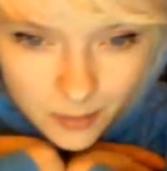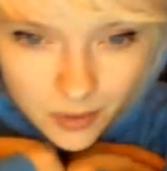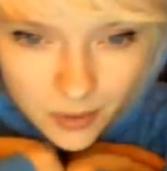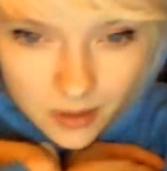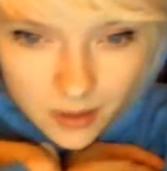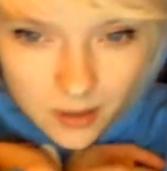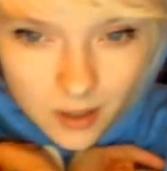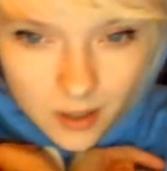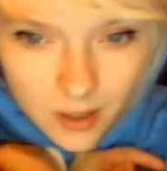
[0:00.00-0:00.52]

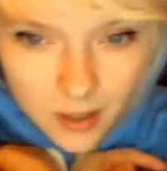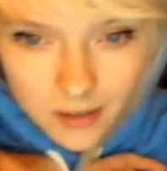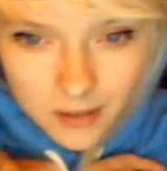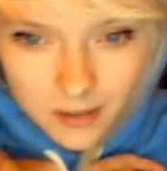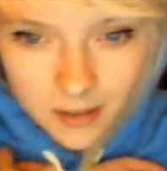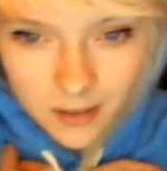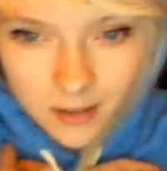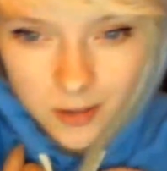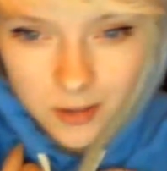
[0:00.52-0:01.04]
but
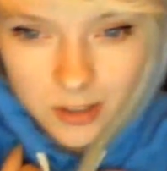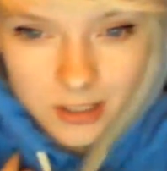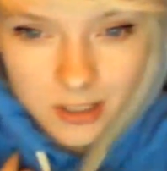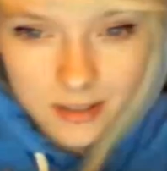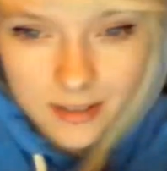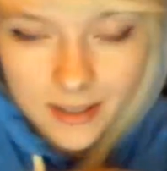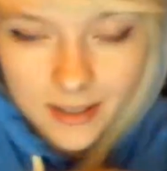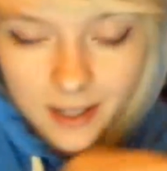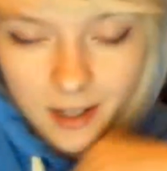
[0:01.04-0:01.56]
didn't know she
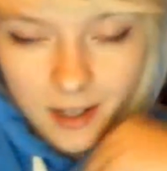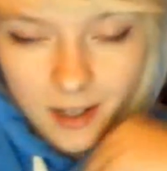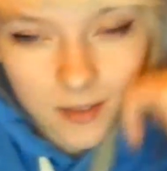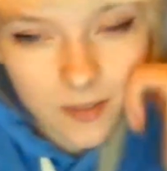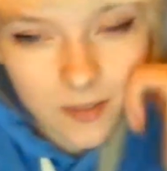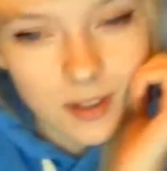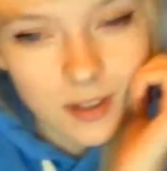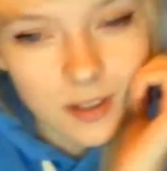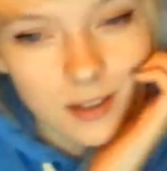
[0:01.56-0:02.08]
did that kind
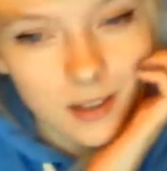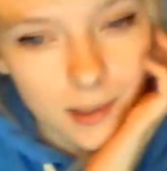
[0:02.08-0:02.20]
of thing.